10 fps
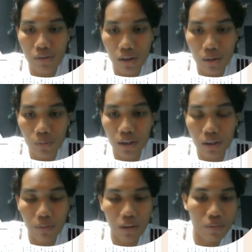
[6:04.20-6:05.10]
as our
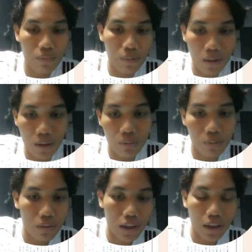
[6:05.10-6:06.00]
independent
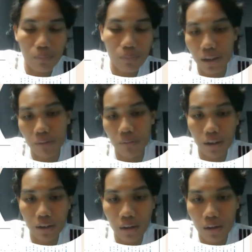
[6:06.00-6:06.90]
variable and
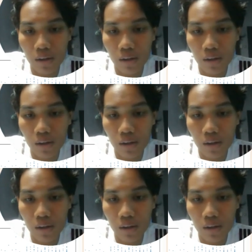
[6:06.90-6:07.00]
BMI,